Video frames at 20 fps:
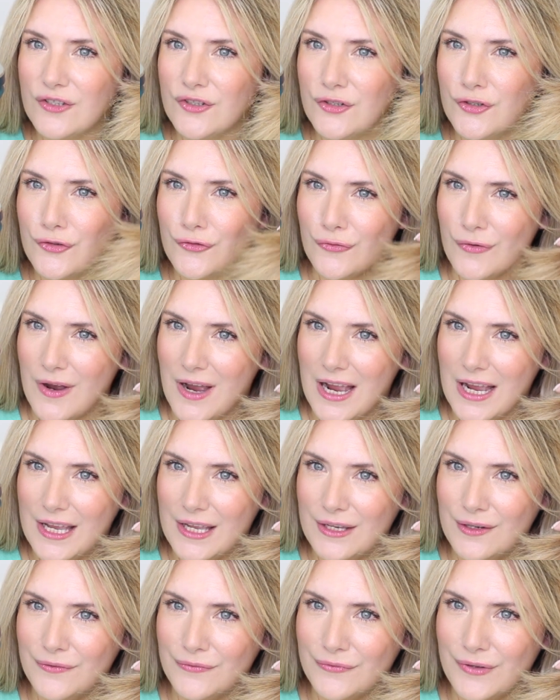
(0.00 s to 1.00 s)

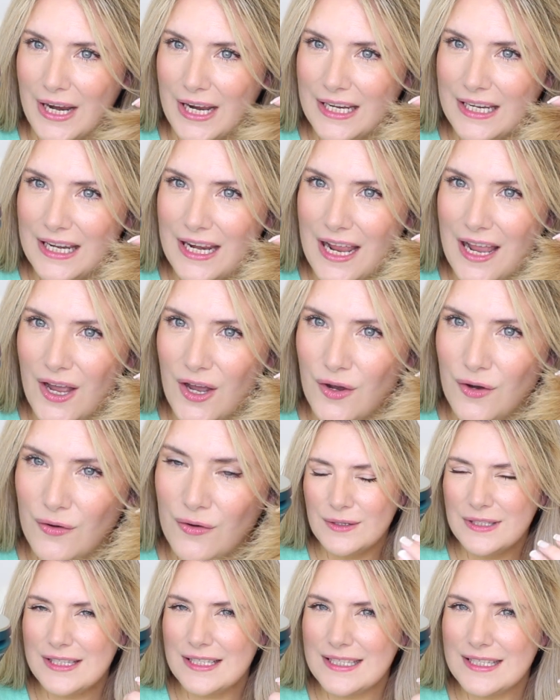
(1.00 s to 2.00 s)
dry right now.
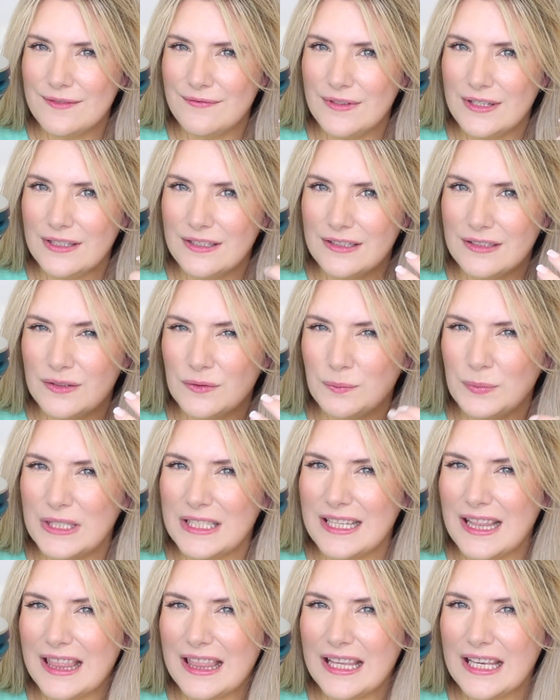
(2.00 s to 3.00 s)
It does feel a little
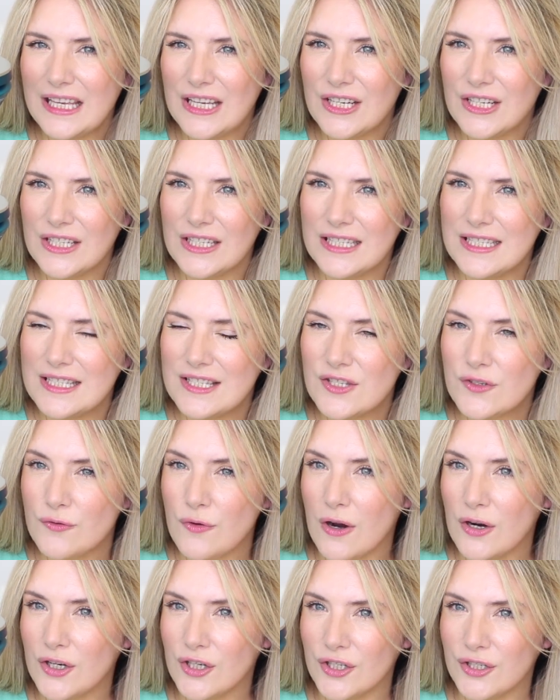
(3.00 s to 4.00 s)
bit thicker and
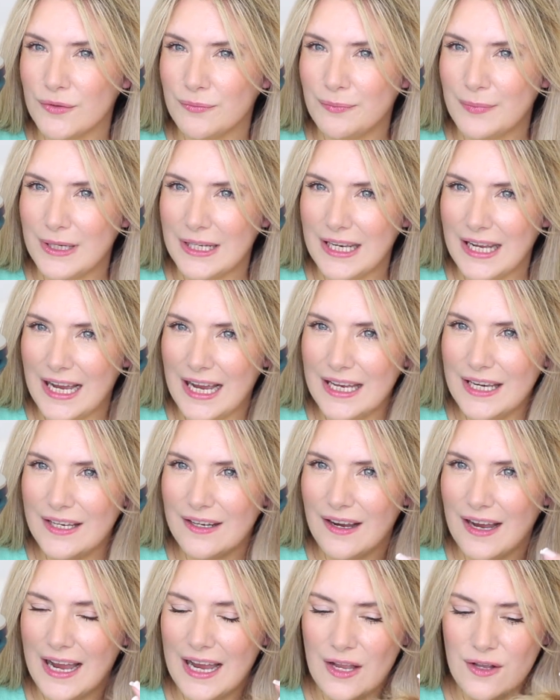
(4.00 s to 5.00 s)
stronger, but
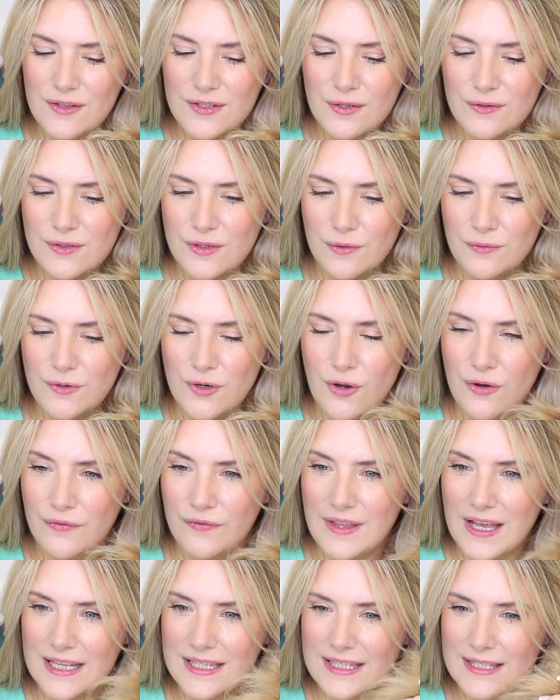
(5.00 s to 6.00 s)
I also don't know
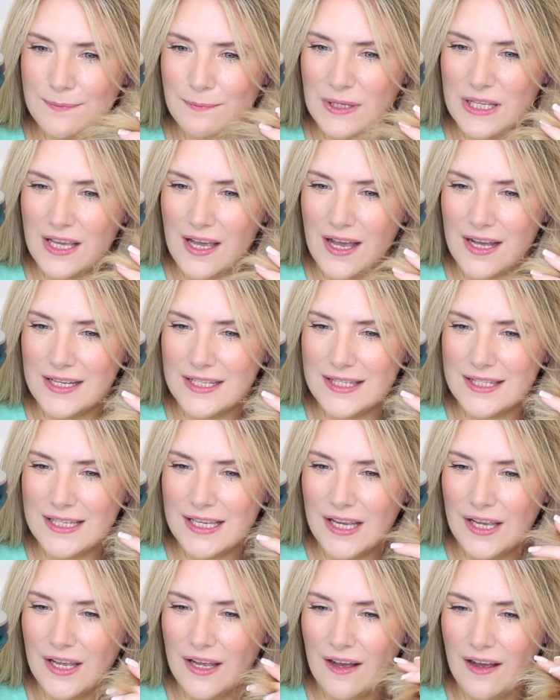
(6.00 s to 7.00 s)
if that's because
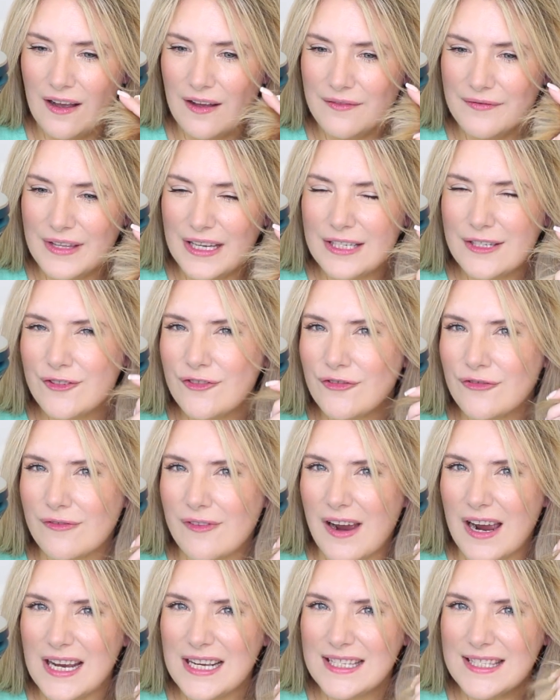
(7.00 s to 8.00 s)
of that
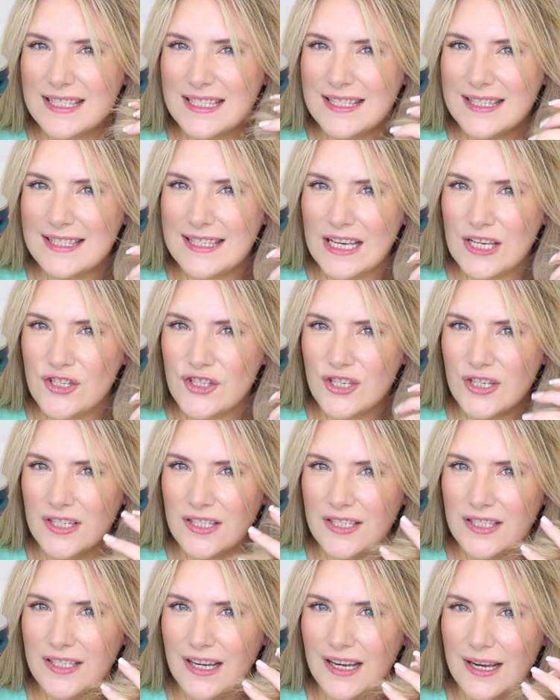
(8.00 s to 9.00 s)
dry
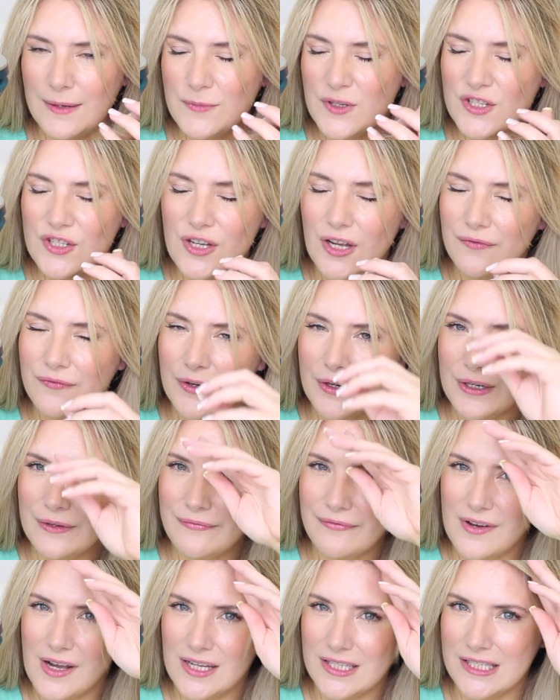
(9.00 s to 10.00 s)
sensation. I'm just not very
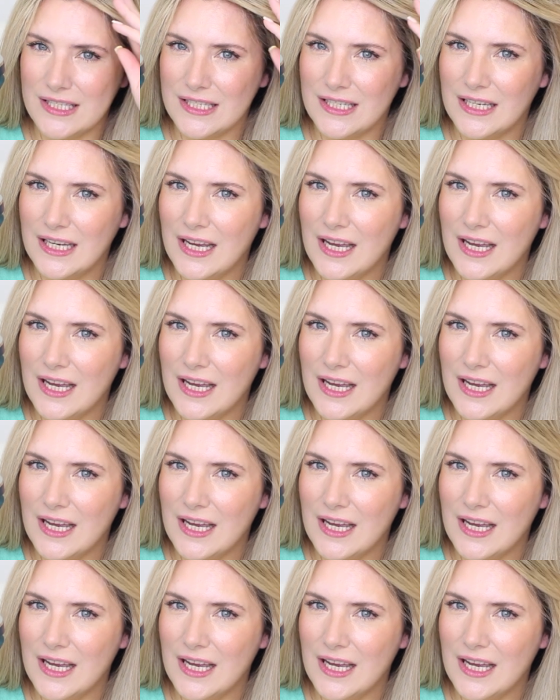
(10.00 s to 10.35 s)
fond